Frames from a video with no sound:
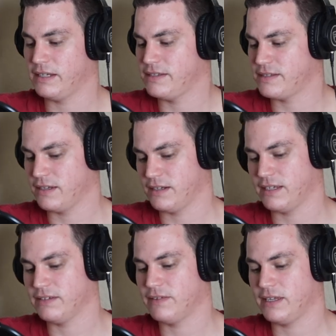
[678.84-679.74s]
he's going to
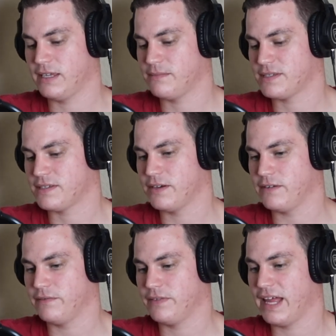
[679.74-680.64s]
give
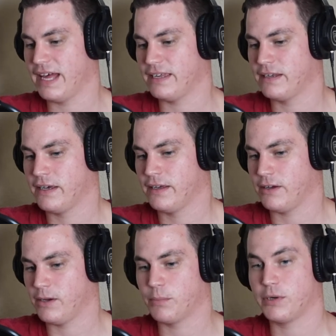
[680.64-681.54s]
himself that
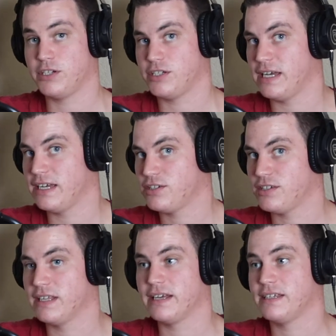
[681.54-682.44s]

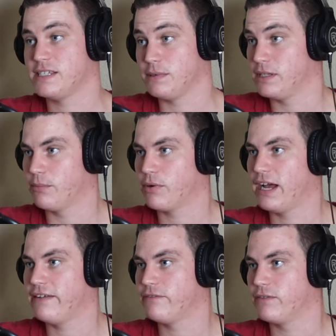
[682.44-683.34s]
appreciation that he's been
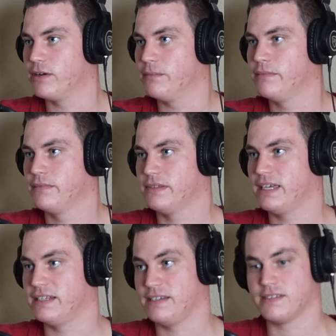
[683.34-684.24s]
deprived from.
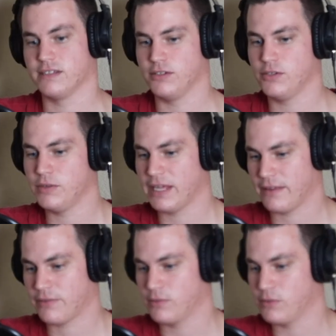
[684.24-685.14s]
And he's going to do
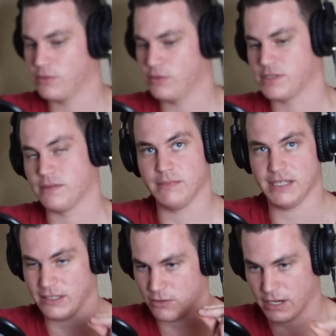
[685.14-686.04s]
that through those
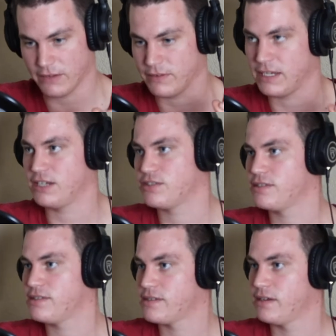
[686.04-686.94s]
immediate
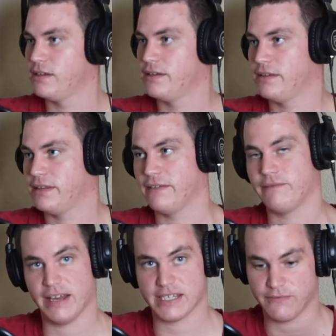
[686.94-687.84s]
gratifications. That
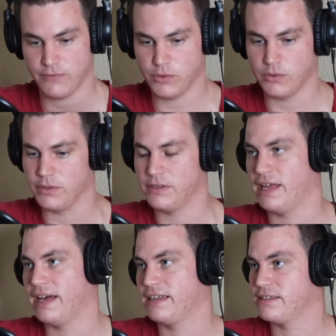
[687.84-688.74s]
fast food,
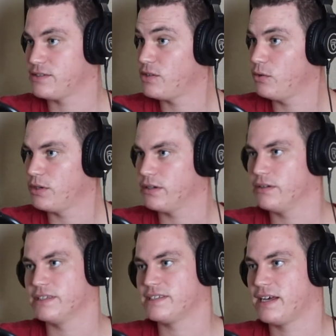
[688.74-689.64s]
that soda
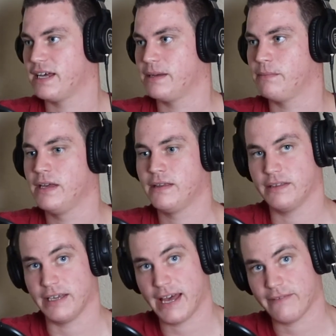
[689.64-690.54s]
all the time,
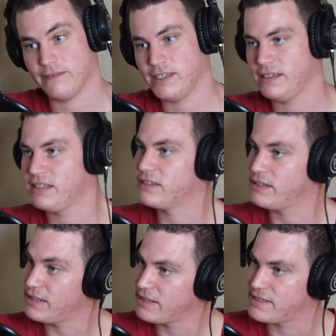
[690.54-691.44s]
the caffeine, the
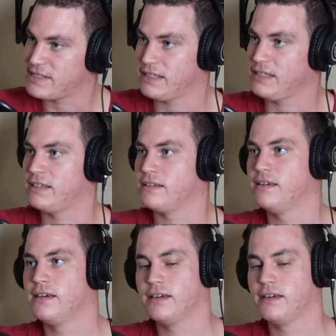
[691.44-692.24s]
nicotine,